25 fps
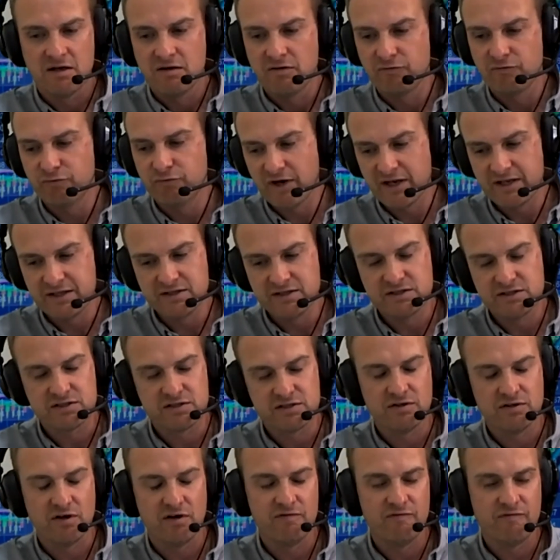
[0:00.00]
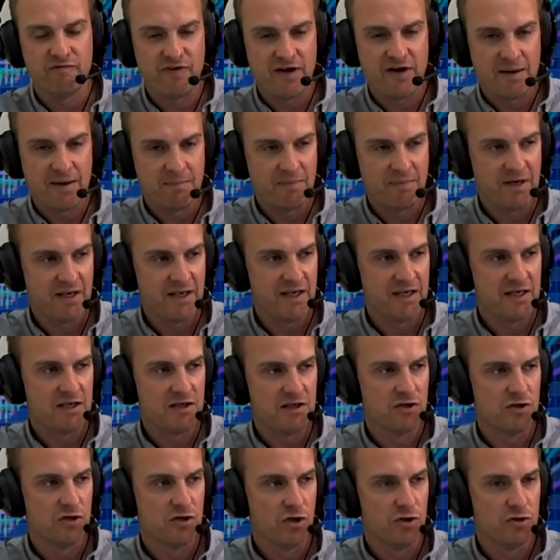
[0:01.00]
friends and
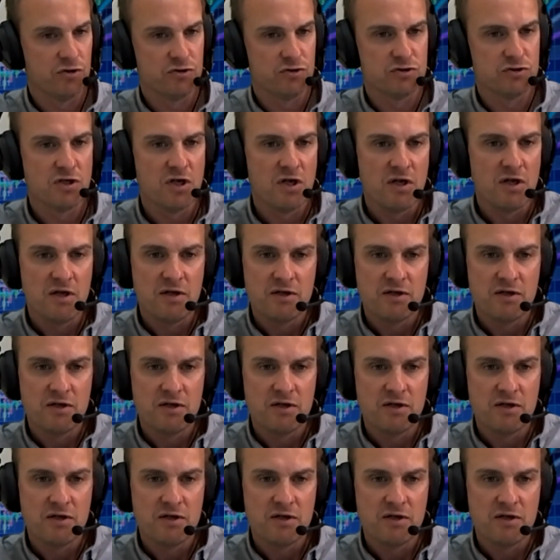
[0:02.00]
family, and